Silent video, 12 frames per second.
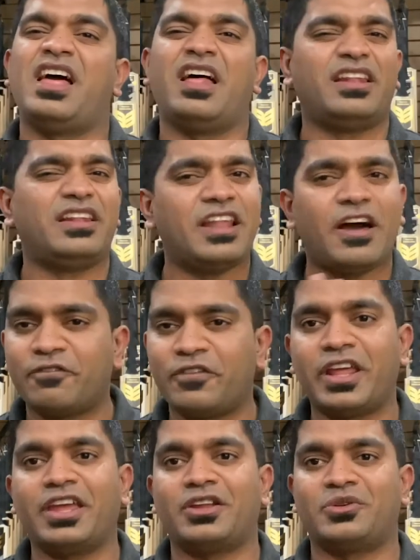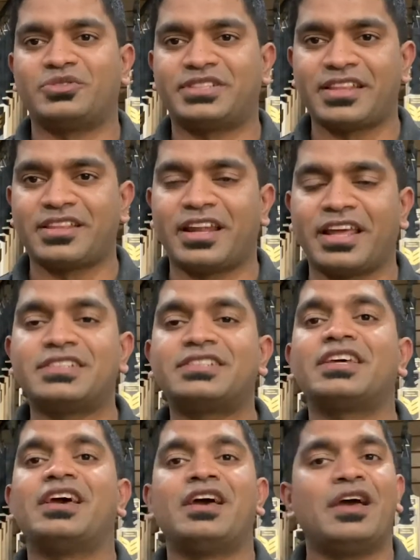lovely, to say the least.
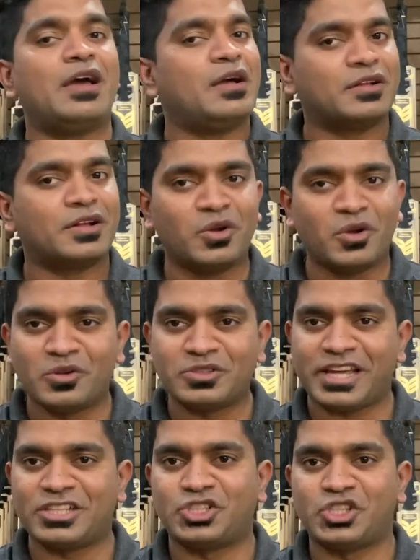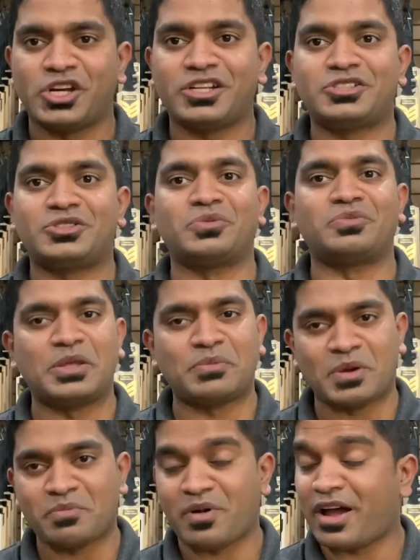Kudos and cheers to
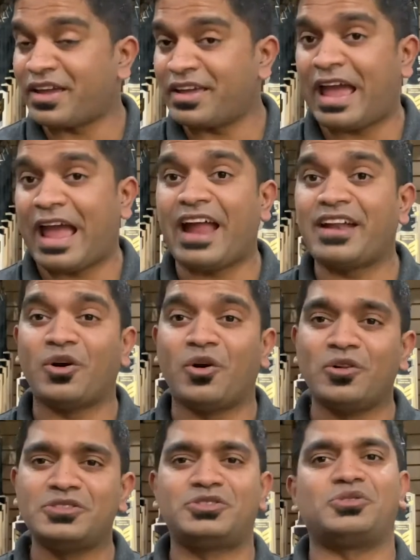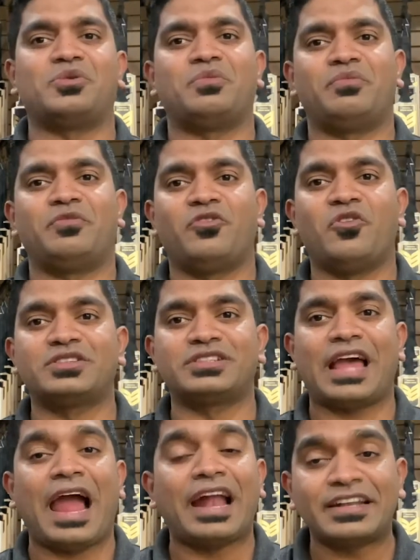Deepak Bhai and also folks
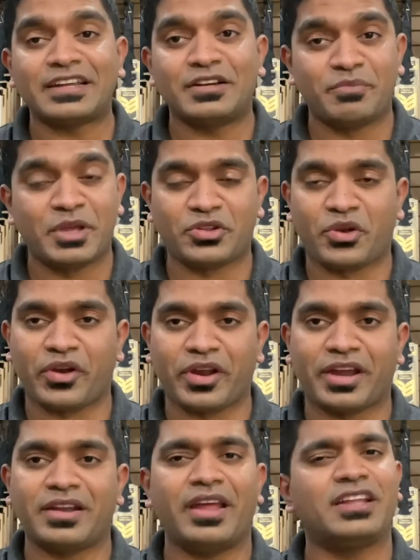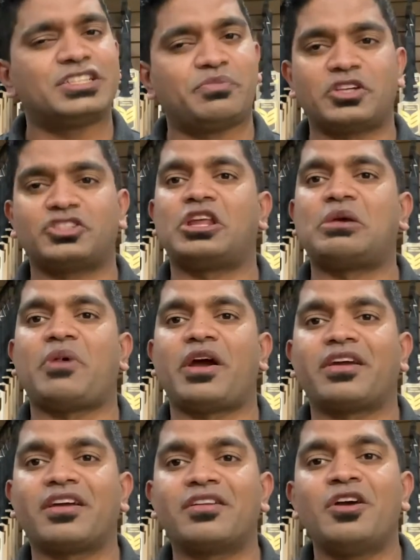at B3 cricket, and especially
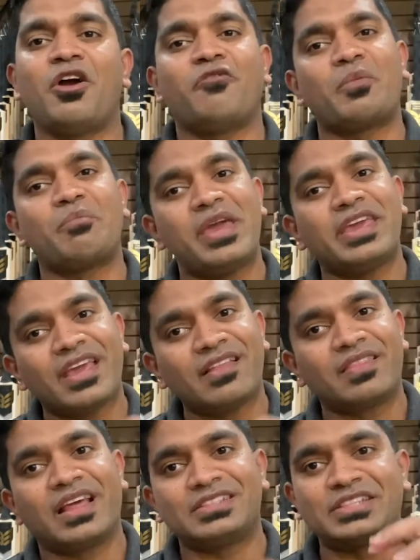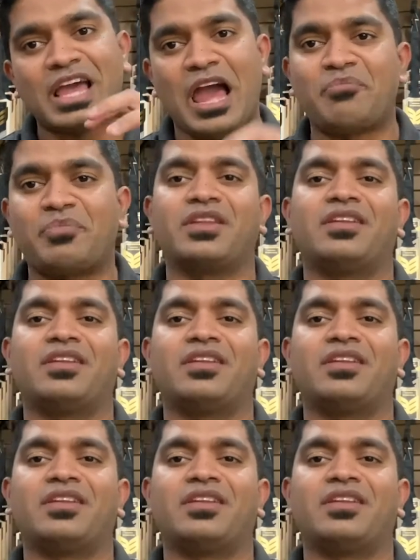Michael, for making this happen.